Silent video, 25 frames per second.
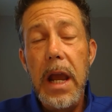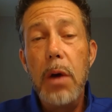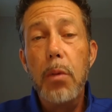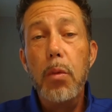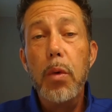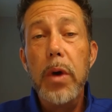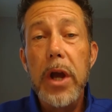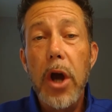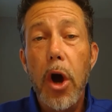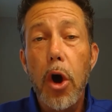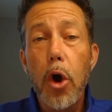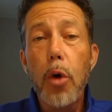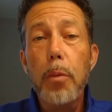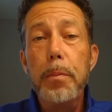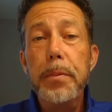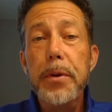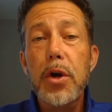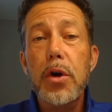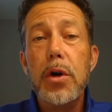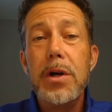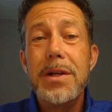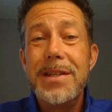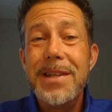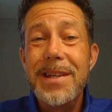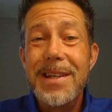and we hope
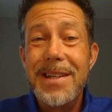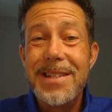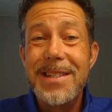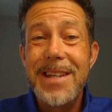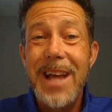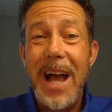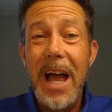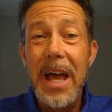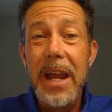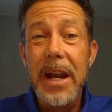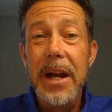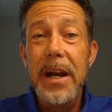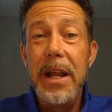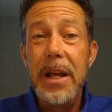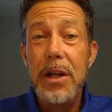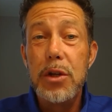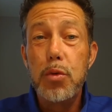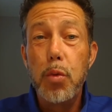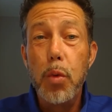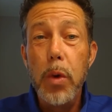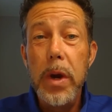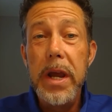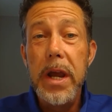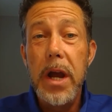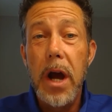you're as excited
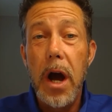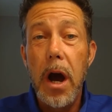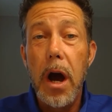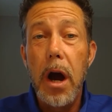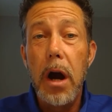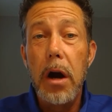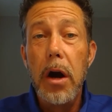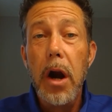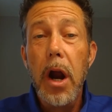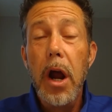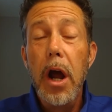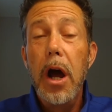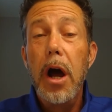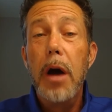as we are